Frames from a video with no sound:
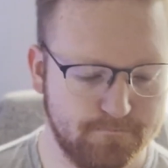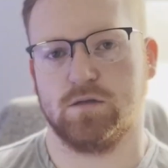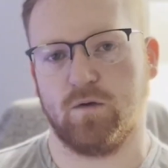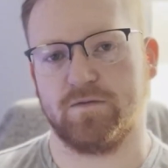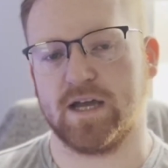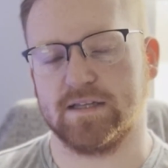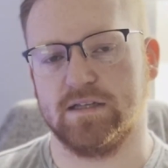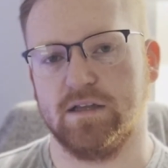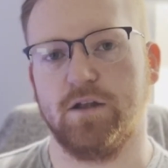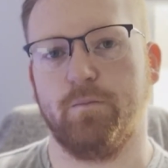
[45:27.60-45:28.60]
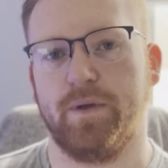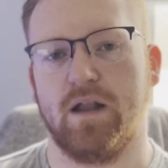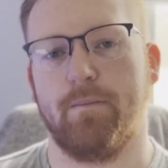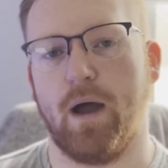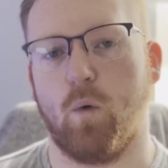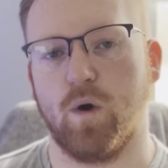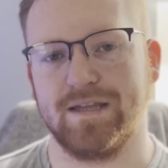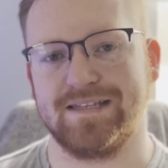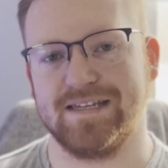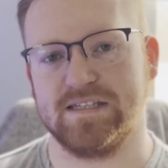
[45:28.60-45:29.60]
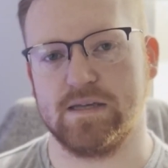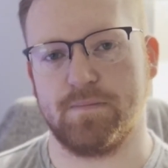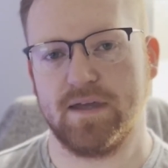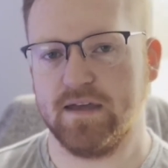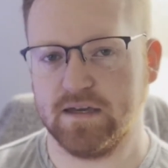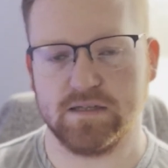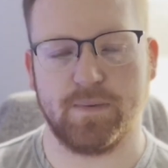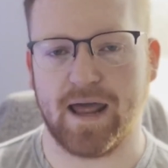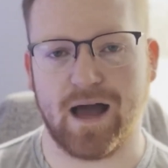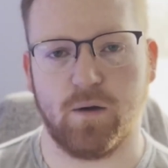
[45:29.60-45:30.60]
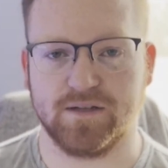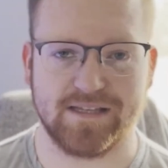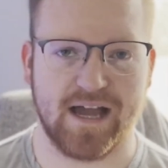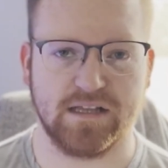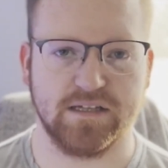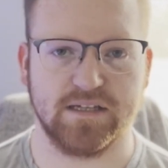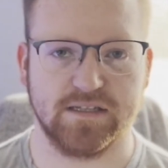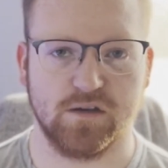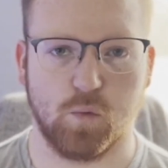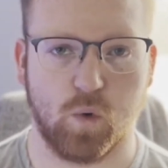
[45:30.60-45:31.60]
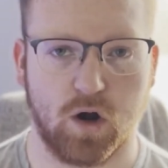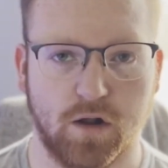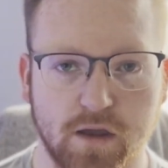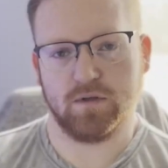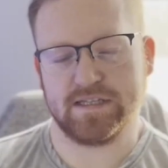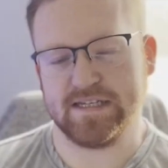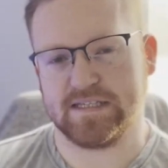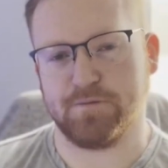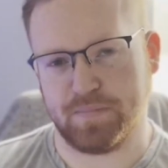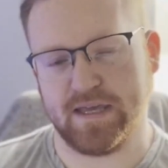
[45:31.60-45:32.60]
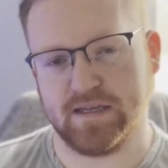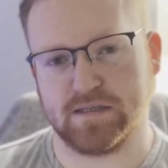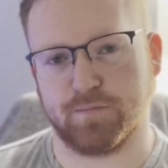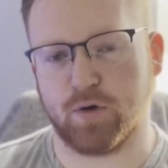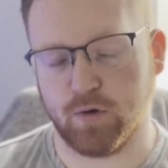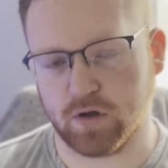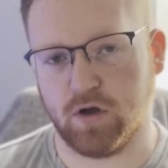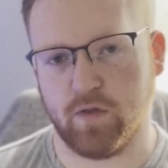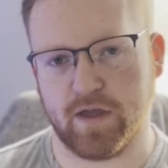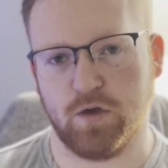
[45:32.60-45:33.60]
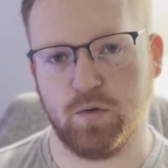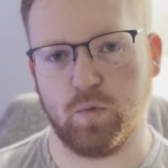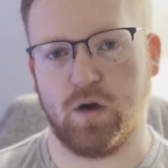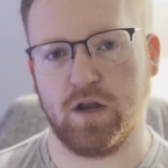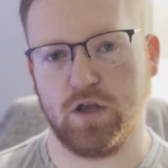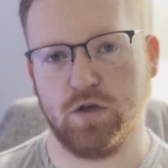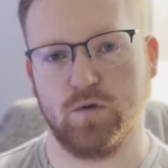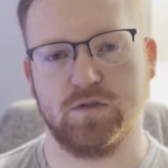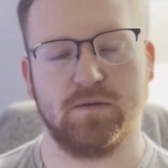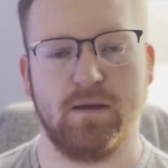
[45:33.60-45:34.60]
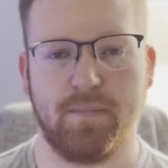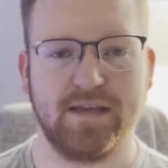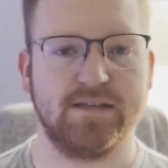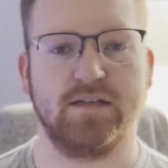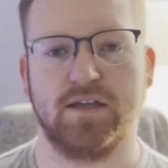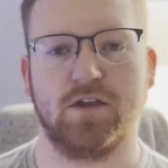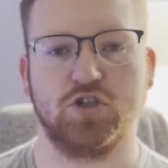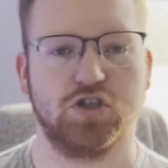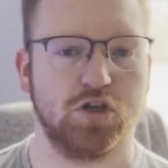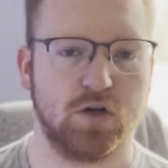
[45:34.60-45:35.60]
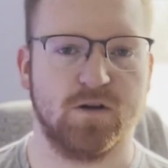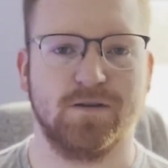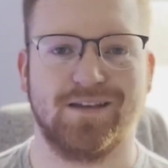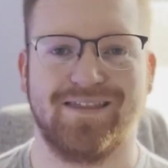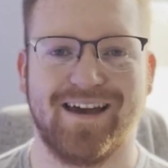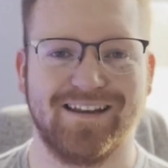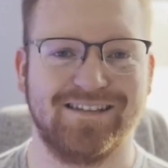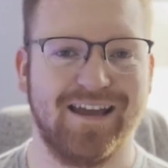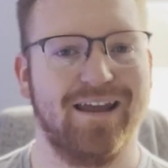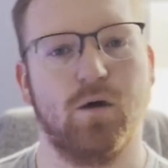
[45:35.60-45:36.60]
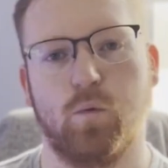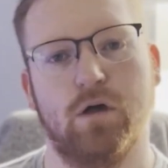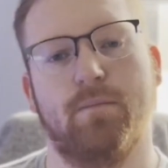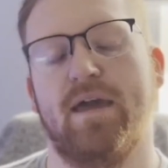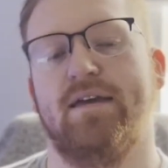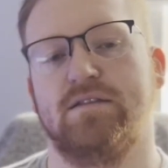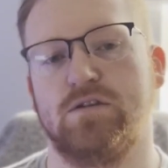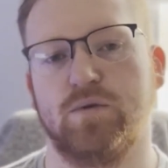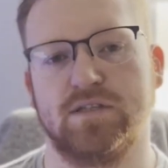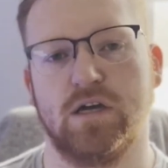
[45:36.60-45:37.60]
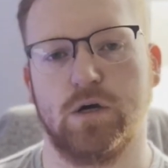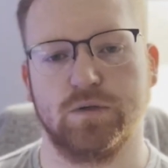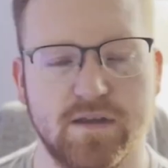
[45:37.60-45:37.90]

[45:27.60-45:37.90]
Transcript: So we've talked a little bit about what TCP is, but how exactly does it work? Well, TCP is a protocol that you would want to use. It basically ensures that data will make it to its host.